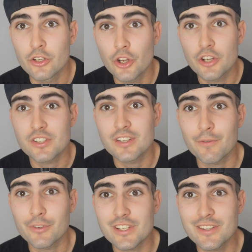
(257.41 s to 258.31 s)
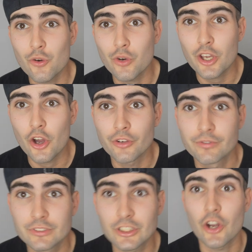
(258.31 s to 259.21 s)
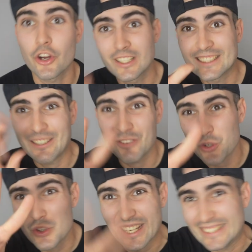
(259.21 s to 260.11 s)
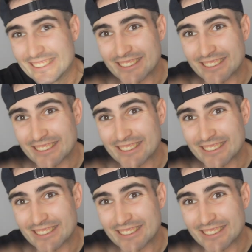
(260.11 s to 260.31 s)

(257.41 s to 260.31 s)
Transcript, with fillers: notice a difference in the audio. So give me two seconds.